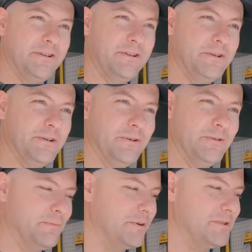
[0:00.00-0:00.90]

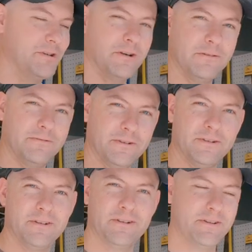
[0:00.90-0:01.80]
to preserve
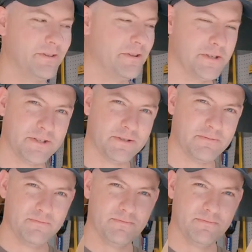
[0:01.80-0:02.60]
this